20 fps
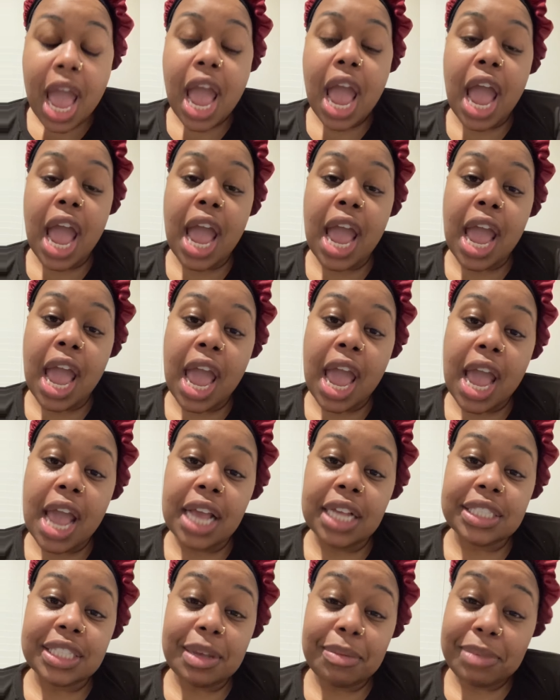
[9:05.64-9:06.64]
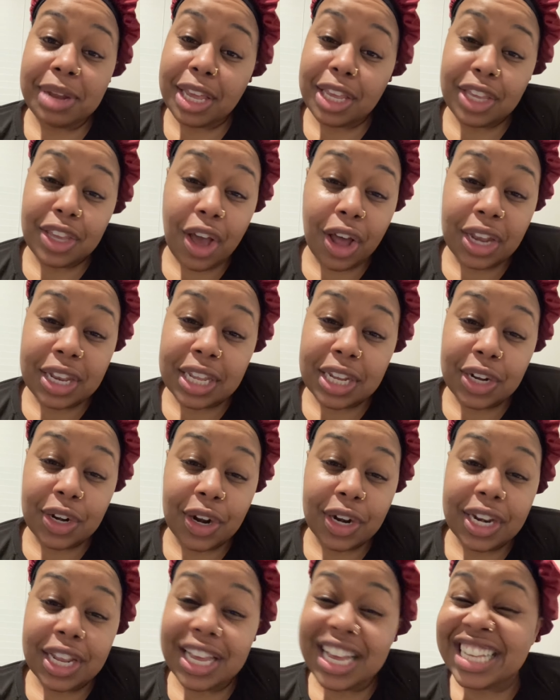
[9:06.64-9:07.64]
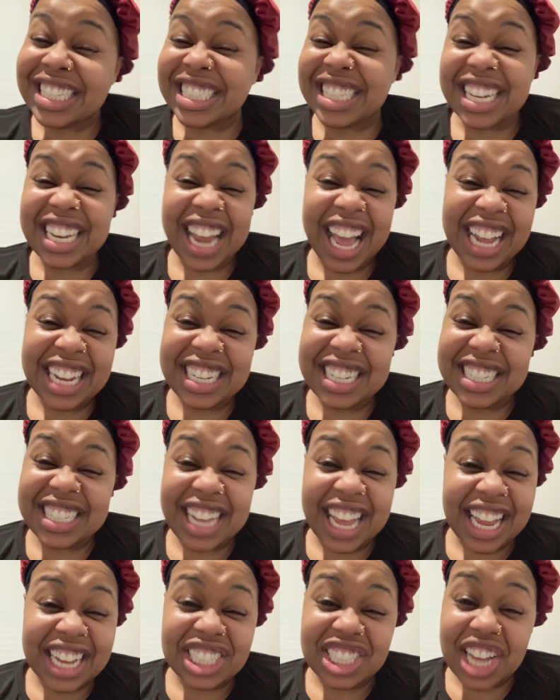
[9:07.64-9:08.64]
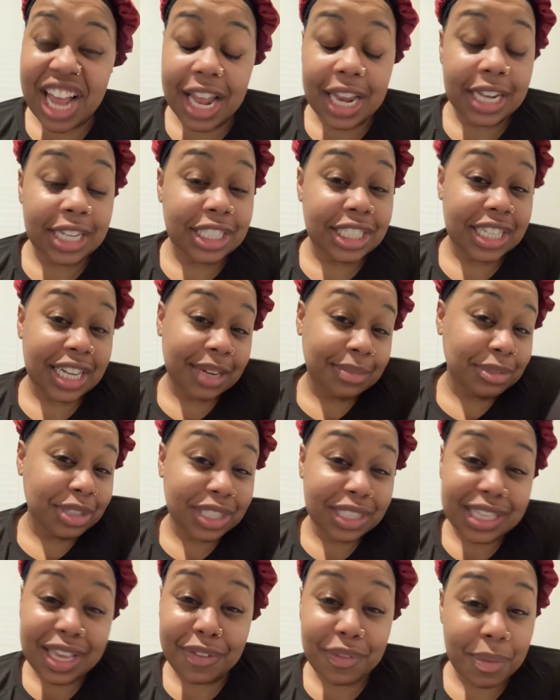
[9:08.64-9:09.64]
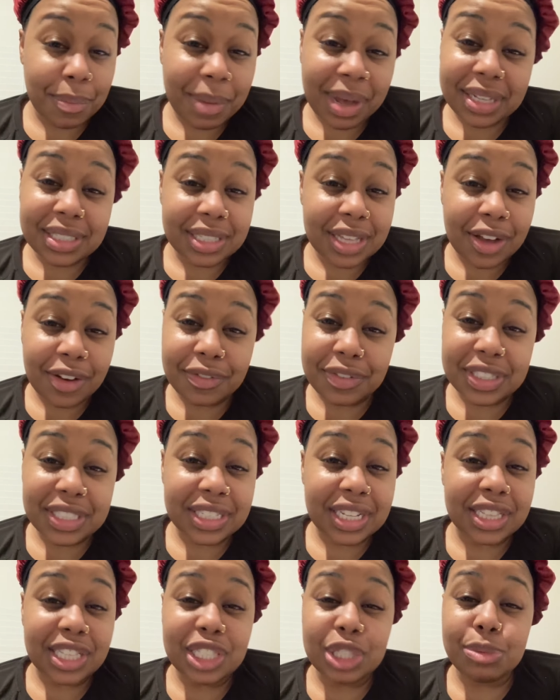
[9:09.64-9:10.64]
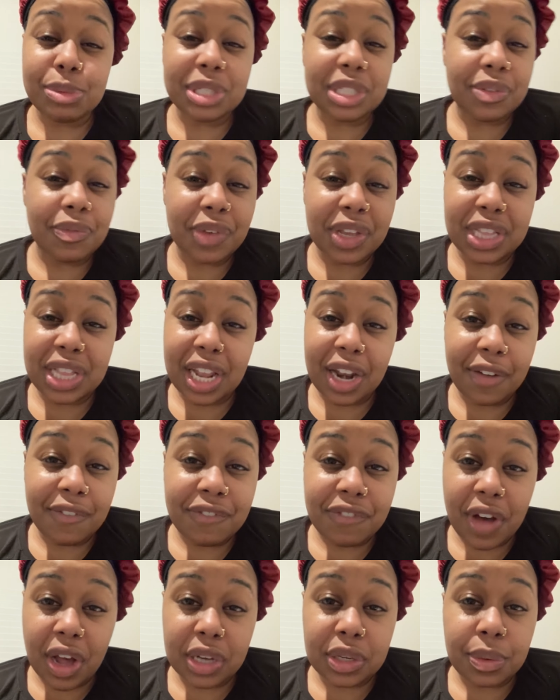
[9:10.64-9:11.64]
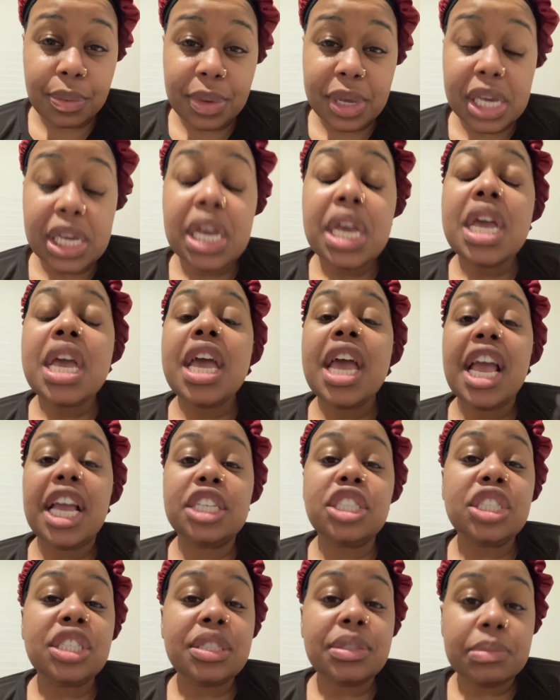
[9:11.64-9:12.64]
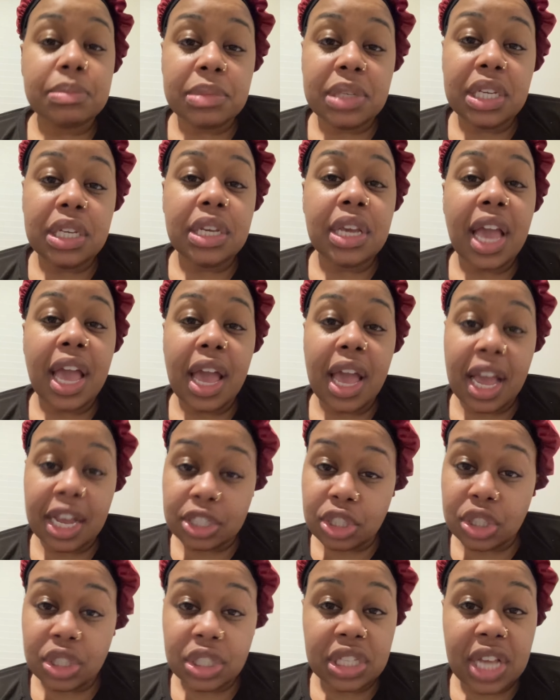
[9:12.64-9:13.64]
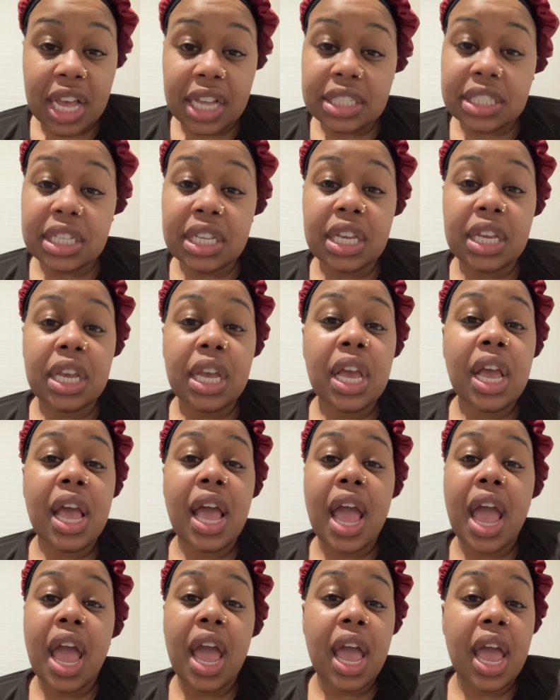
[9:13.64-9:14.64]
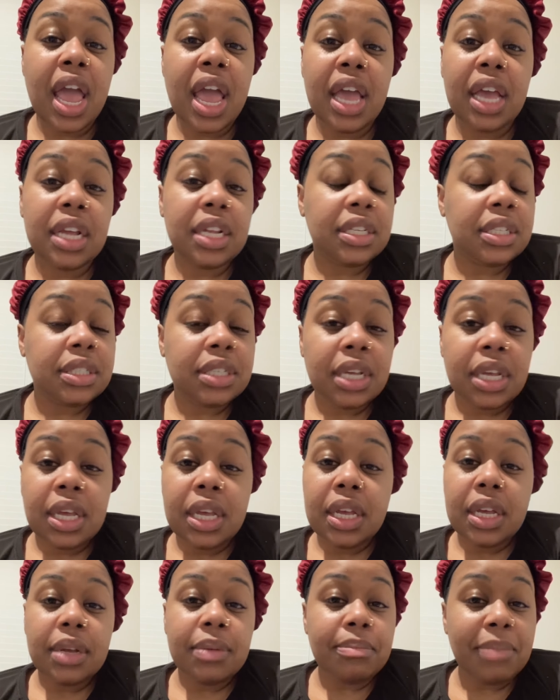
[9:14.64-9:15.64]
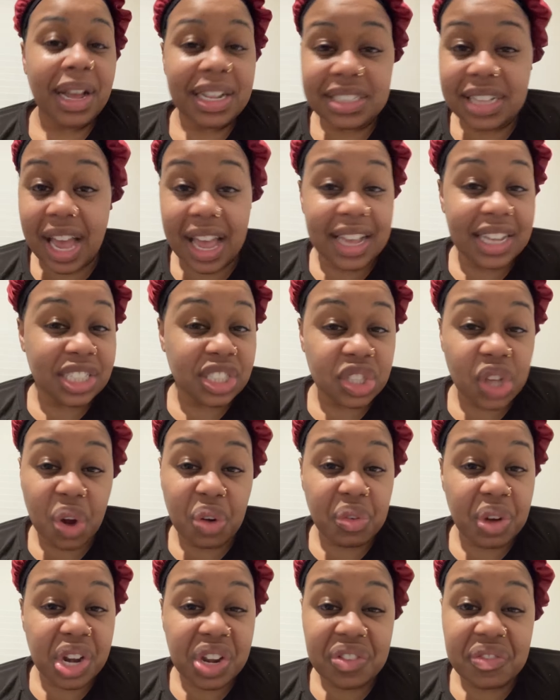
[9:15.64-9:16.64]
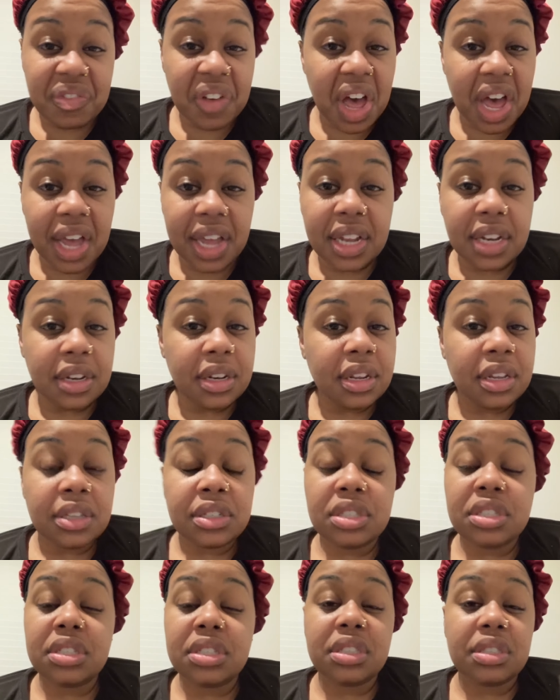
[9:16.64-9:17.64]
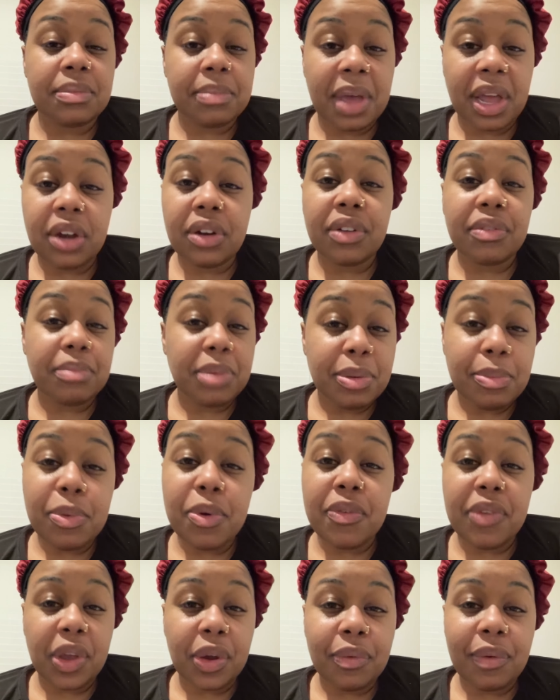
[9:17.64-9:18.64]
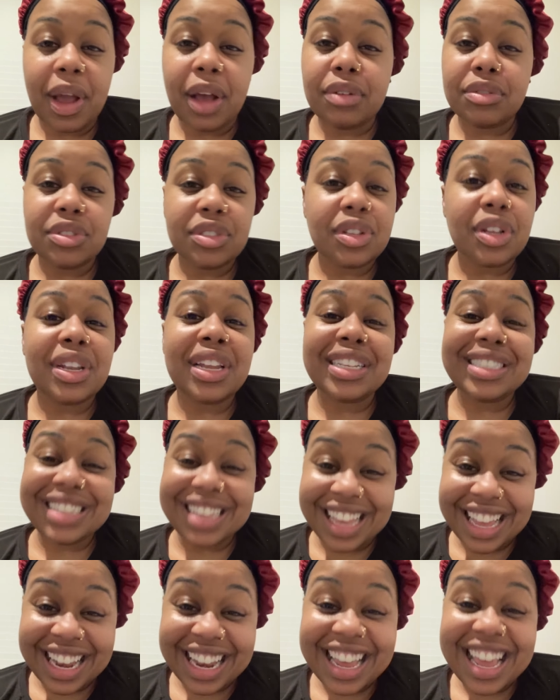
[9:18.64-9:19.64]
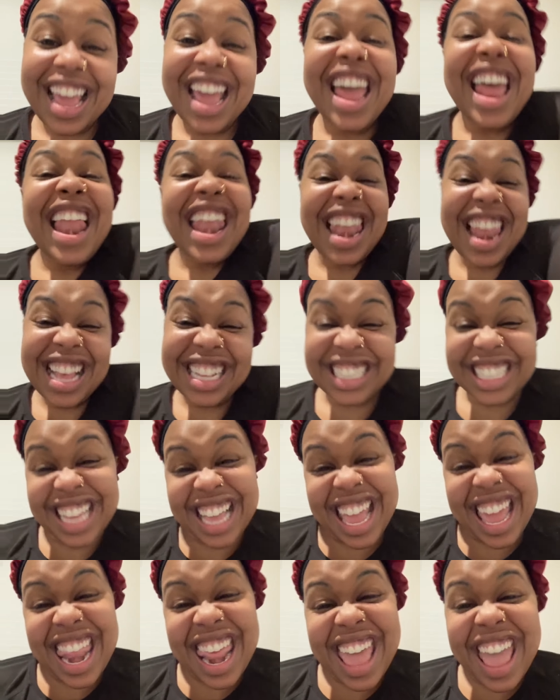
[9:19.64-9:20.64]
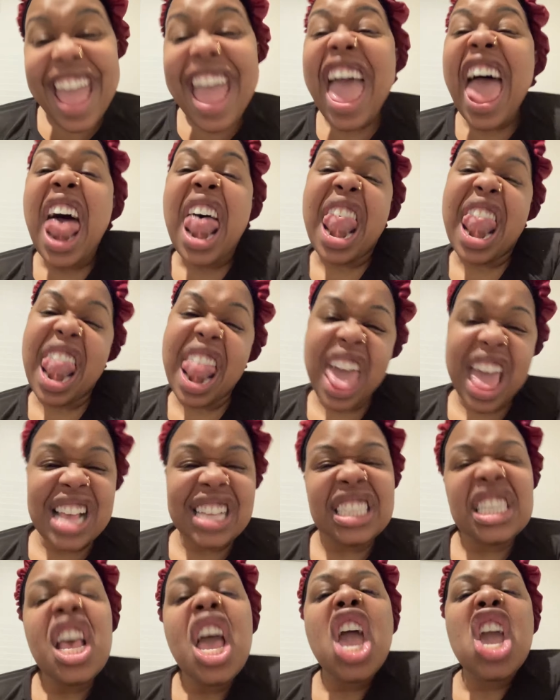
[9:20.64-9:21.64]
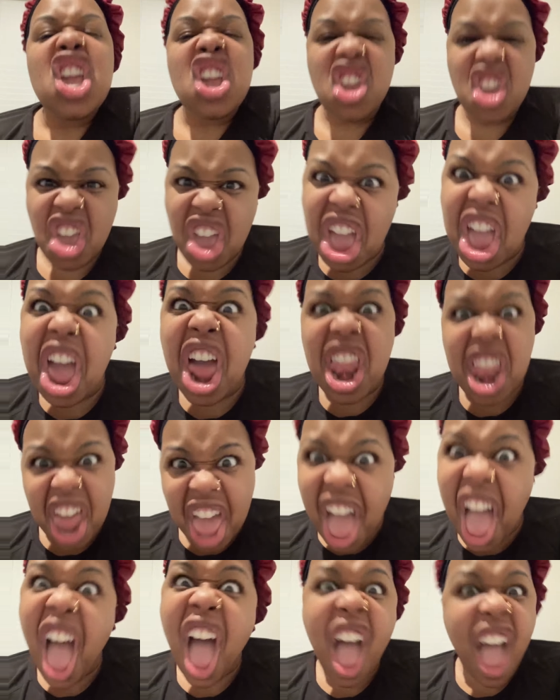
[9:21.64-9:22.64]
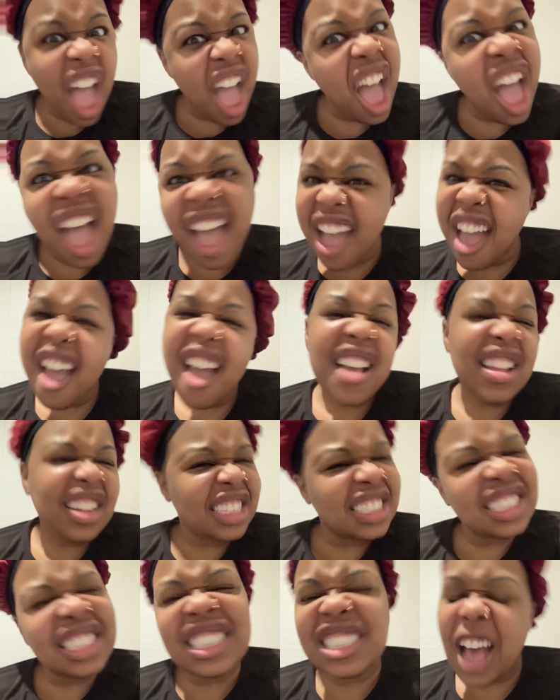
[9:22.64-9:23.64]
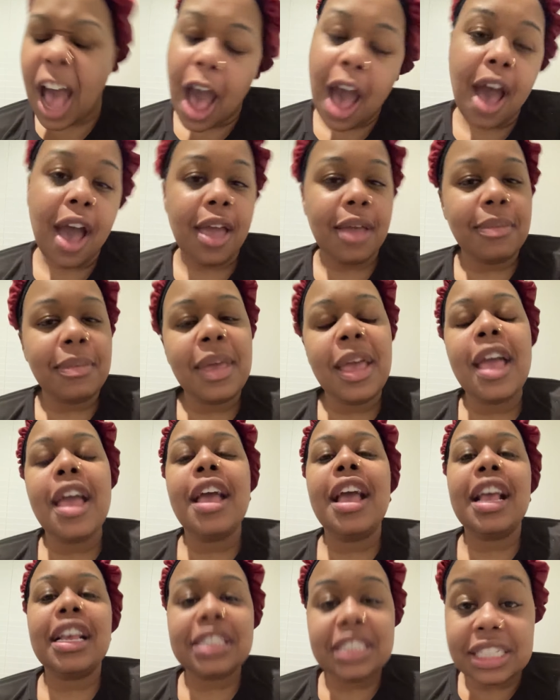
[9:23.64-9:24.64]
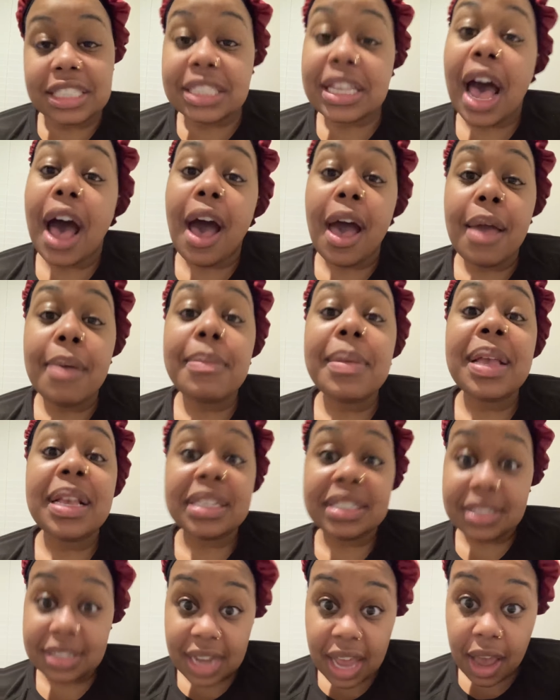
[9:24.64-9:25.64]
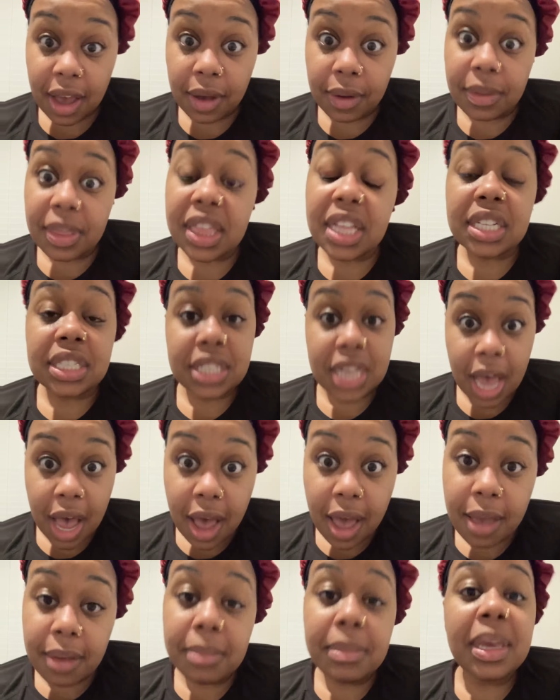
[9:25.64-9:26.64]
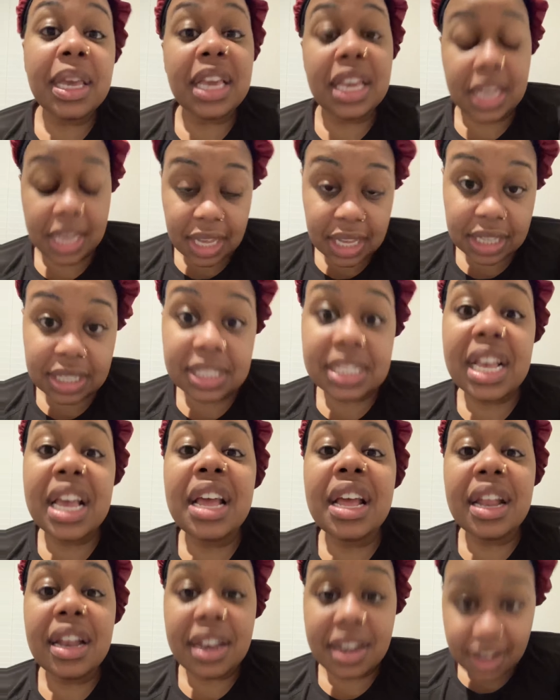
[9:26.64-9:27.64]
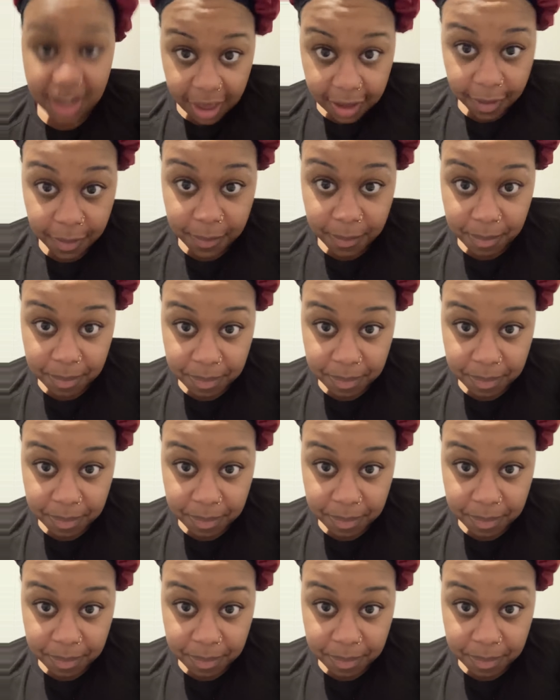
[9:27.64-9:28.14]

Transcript: And I'm letting y'all in on it. It's the 90 day challenge that I'm just giving myself. It's nothing specific that I'm following. It's just me exercising and my diet's already fine. It's just a matter of me moving around. So let's get it. Let's get it. Let's get it. It's time. It's the time is now. The time is now.